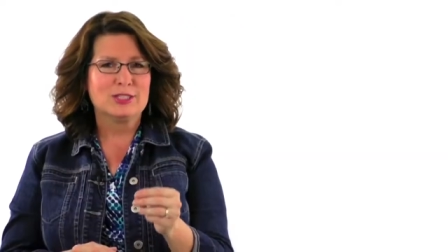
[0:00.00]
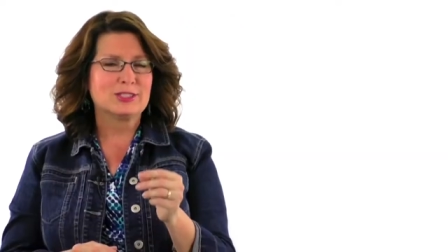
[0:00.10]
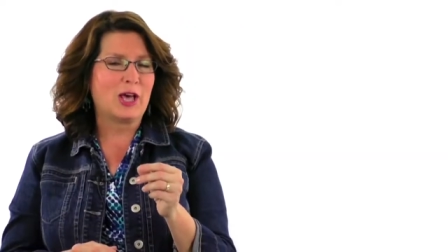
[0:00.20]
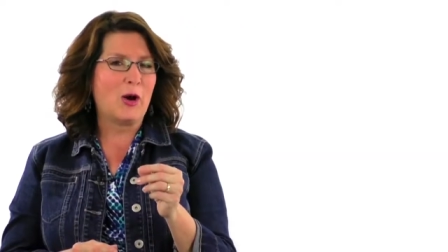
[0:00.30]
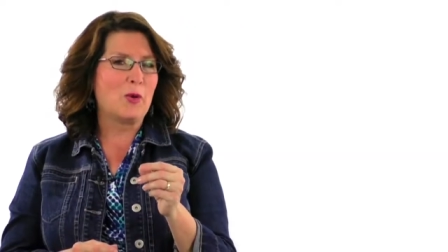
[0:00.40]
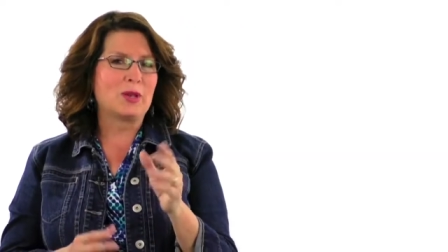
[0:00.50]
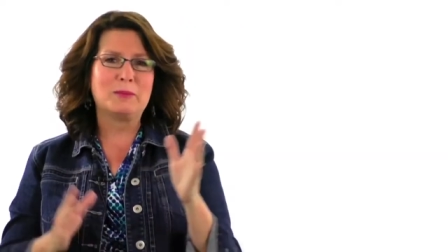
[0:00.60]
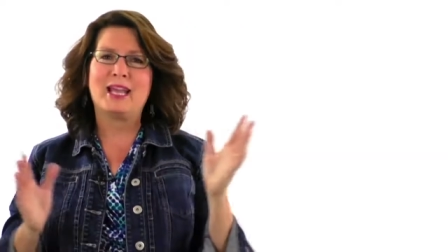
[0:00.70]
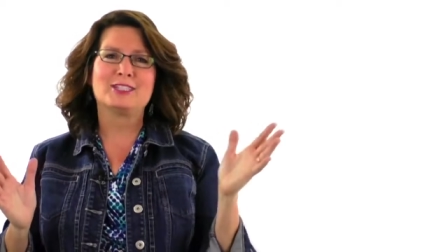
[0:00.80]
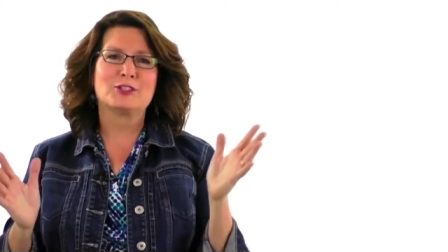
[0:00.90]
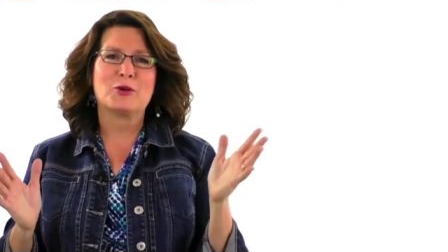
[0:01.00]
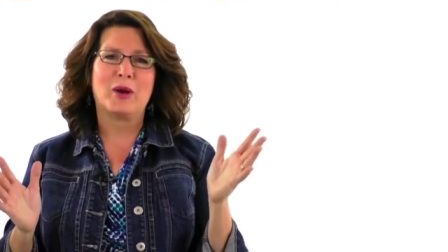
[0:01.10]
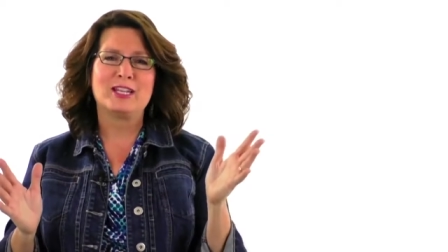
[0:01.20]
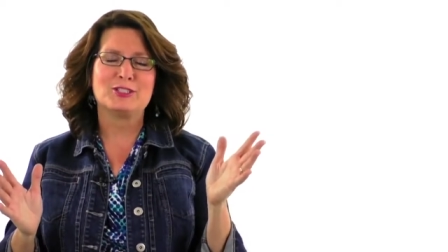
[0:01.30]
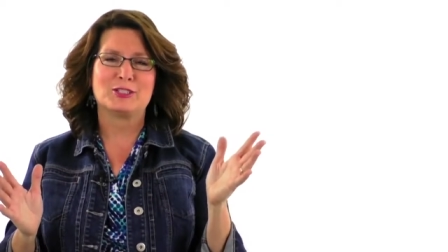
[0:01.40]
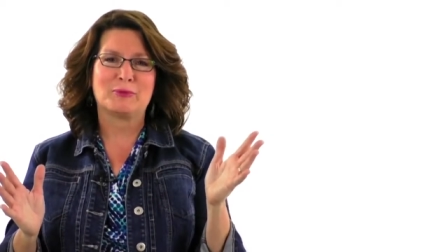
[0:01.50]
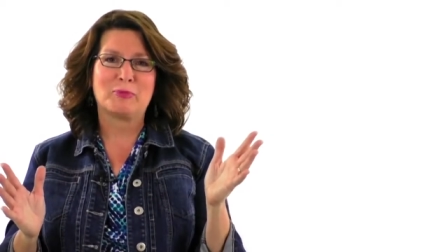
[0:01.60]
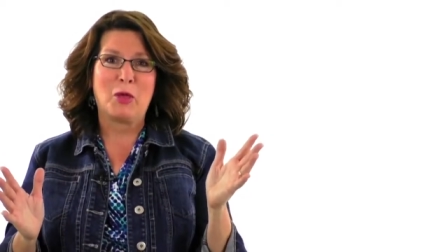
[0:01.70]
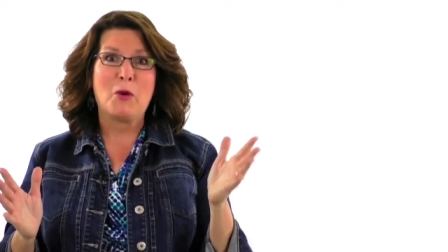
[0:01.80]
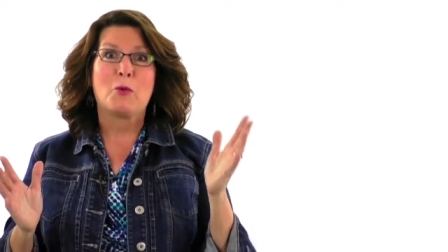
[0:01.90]
So let me ask you a
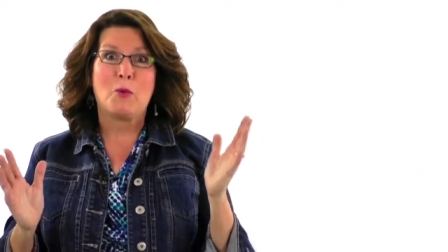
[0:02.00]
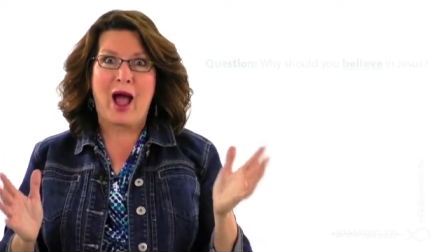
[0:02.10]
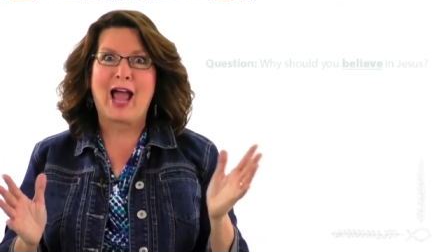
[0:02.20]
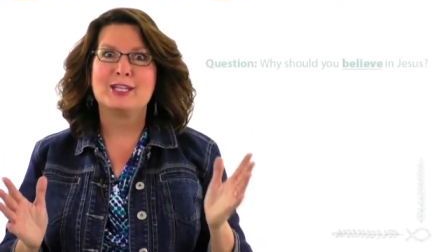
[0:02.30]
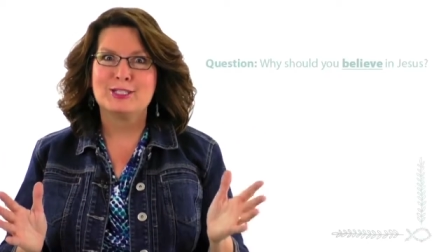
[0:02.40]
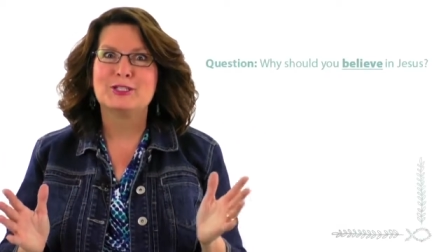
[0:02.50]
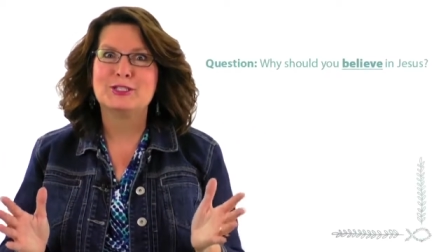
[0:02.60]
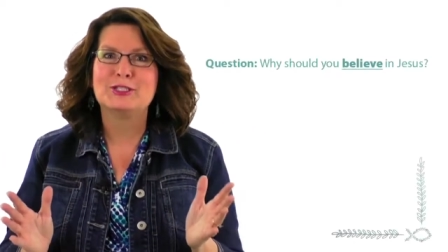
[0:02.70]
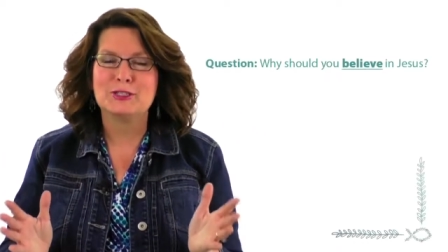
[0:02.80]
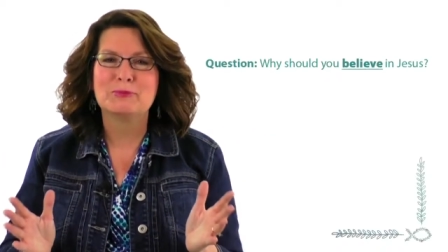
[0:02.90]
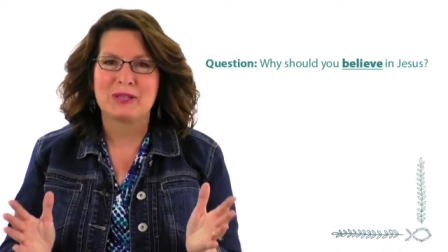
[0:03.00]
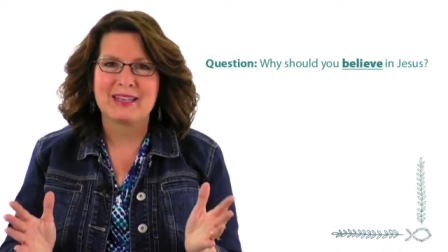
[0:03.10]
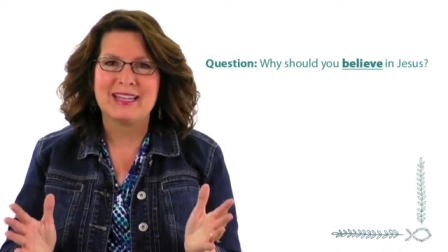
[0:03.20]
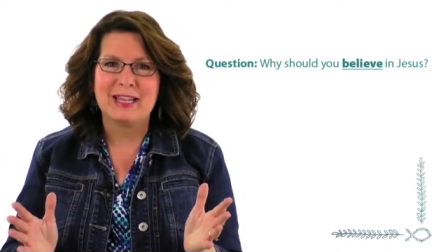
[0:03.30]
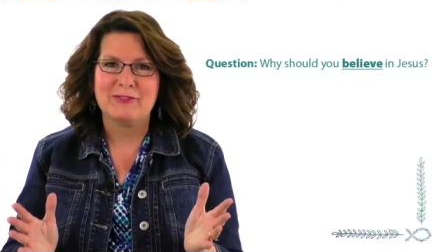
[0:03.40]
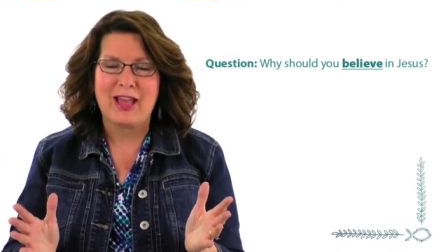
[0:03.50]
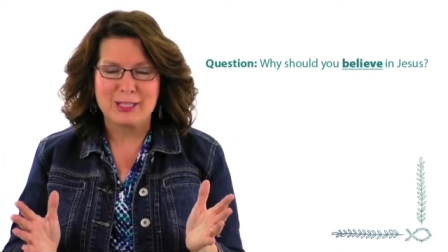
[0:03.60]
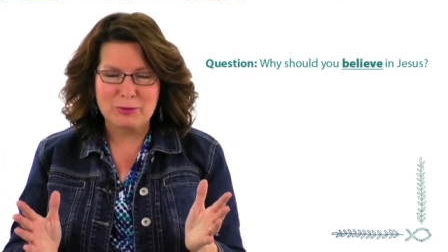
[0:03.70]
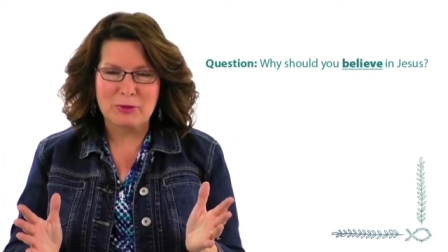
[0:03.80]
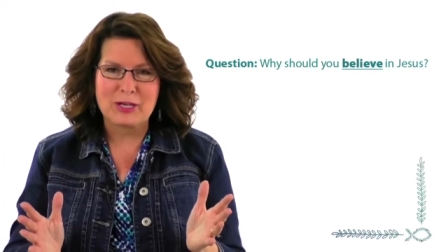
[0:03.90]
question. Why should you believe?
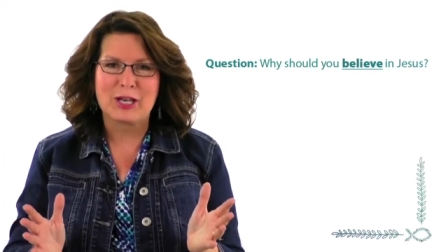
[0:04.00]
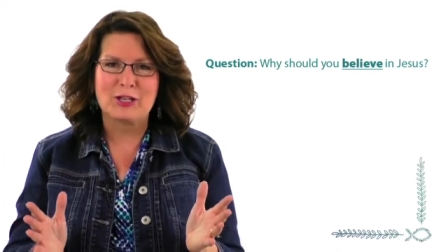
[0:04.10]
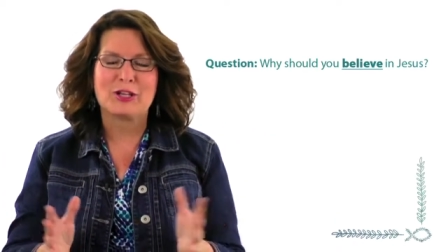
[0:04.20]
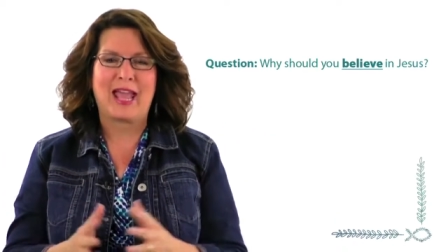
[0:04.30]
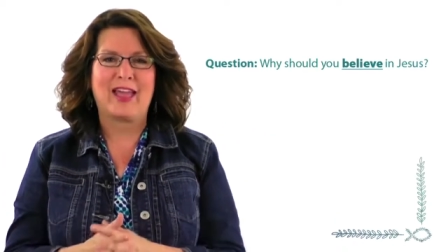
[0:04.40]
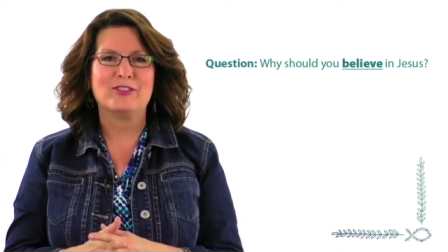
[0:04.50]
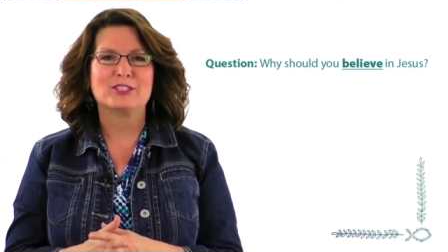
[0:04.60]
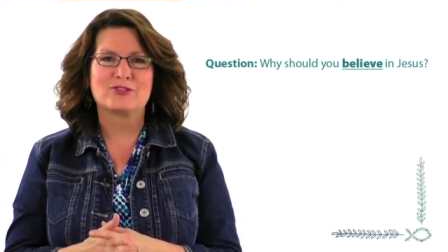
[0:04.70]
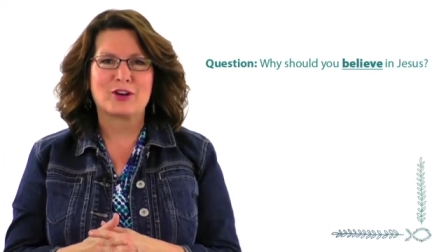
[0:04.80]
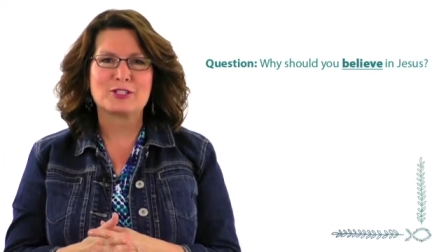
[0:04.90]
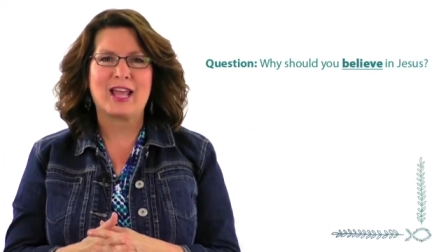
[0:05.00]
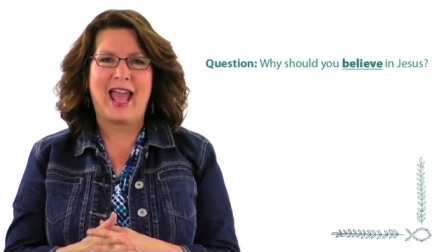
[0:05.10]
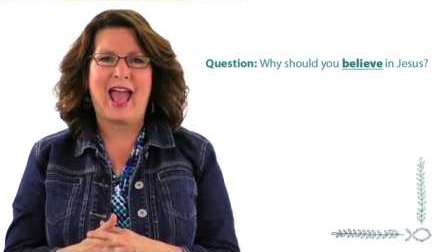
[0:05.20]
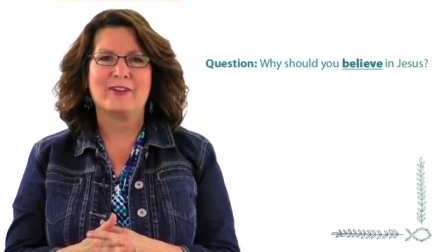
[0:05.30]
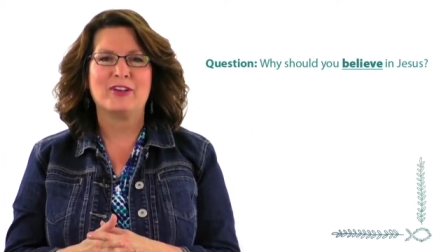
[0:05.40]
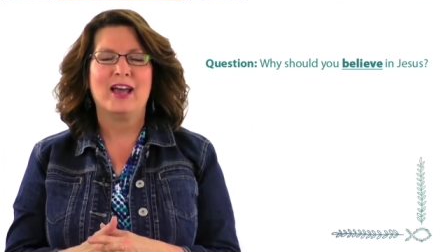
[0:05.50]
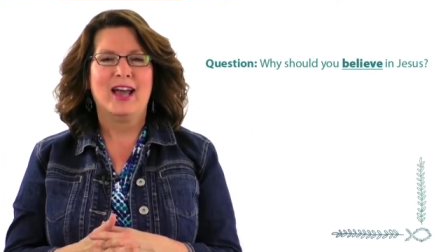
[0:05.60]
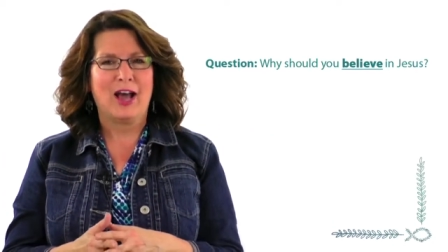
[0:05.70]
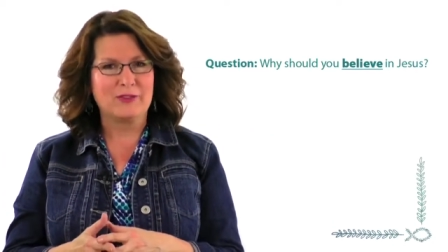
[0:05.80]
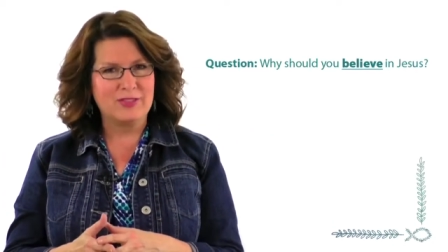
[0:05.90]
That's what we're going to look at in this first half
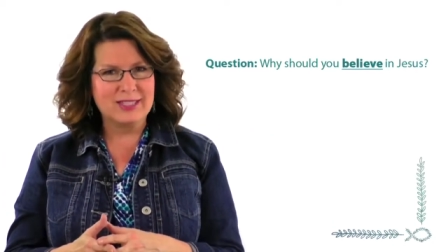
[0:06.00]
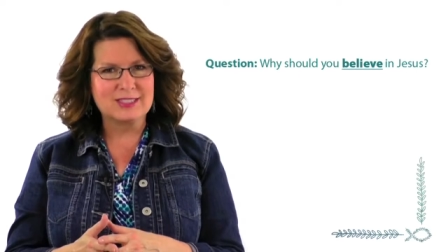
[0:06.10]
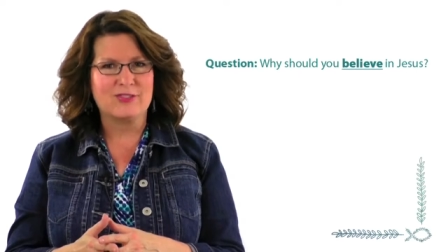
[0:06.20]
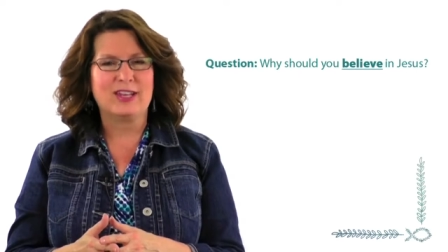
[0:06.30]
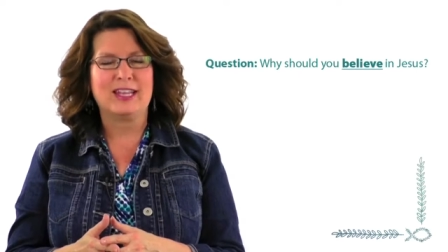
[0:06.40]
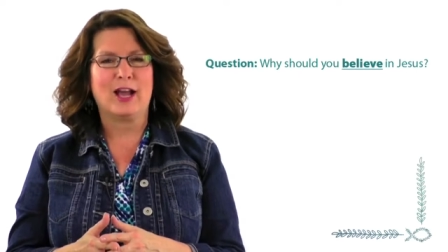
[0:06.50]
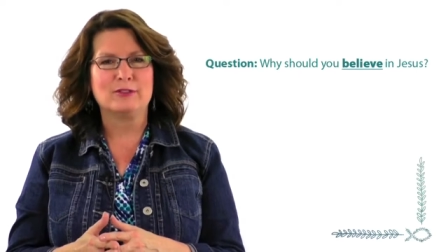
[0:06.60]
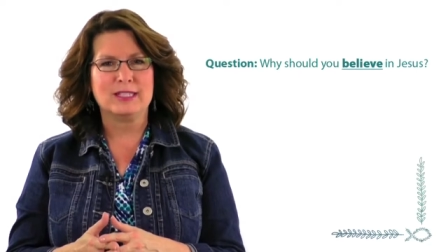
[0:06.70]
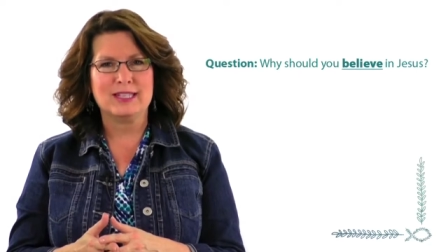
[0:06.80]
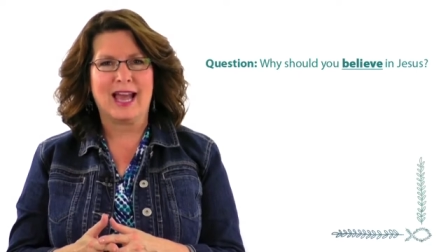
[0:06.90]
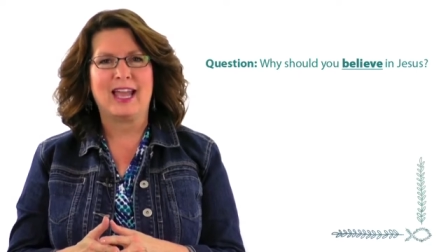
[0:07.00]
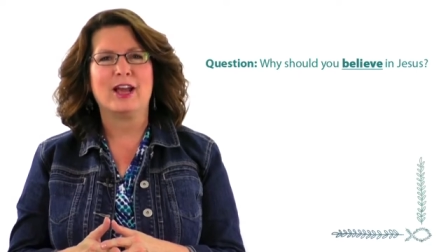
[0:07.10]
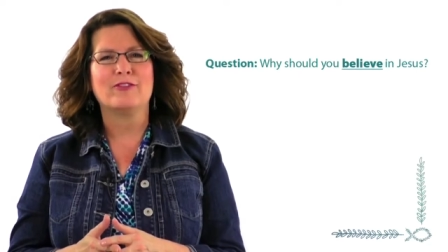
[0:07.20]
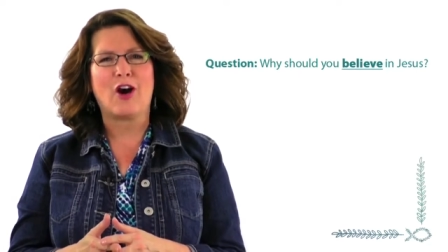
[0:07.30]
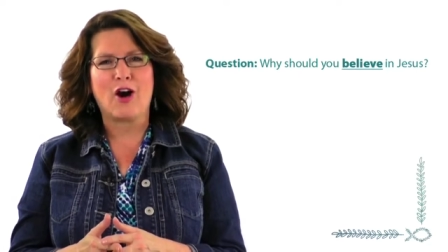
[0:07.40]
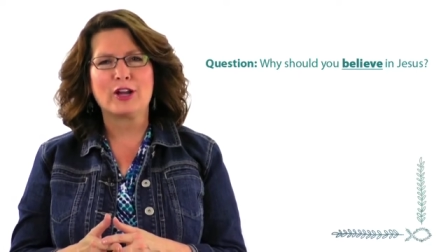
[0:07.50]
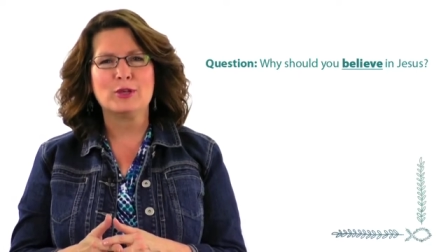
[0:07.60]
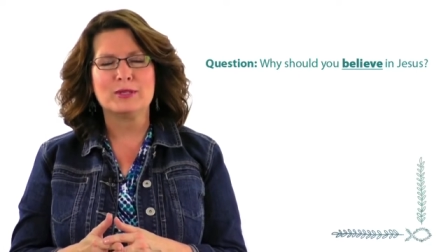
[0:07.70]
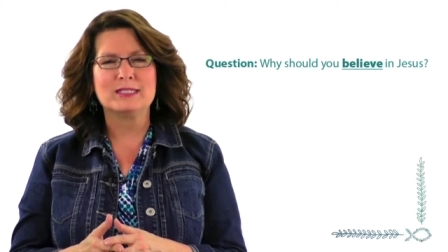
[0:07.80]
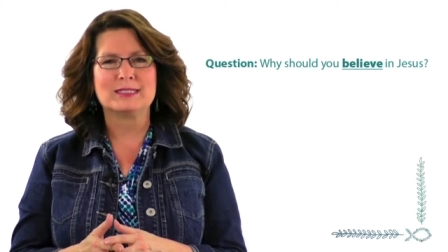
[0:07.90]
of this video today of Are
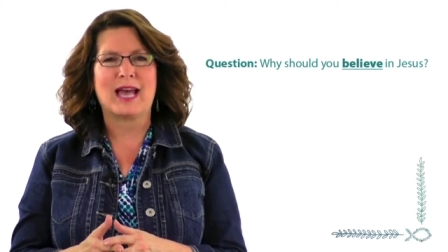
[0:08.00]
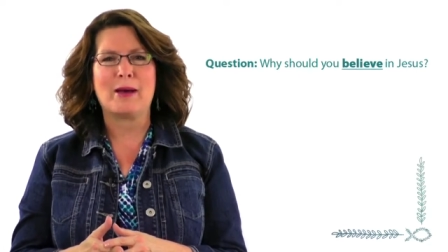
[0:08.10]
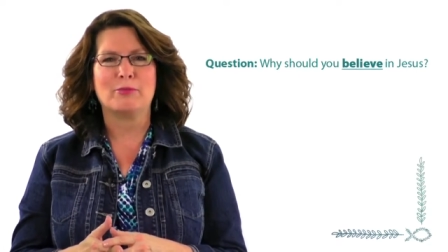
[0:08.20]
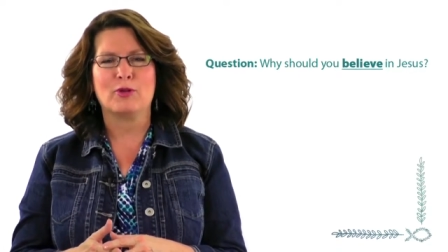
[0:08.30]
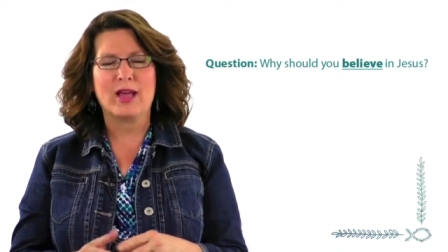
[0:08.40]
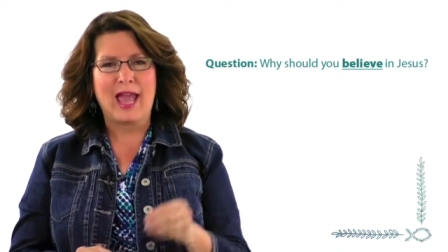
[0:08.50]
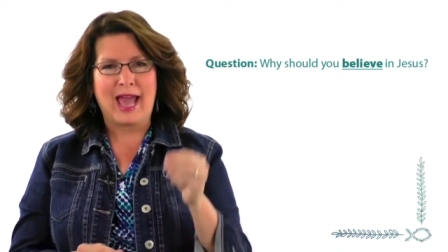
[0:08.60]
You a Disciple?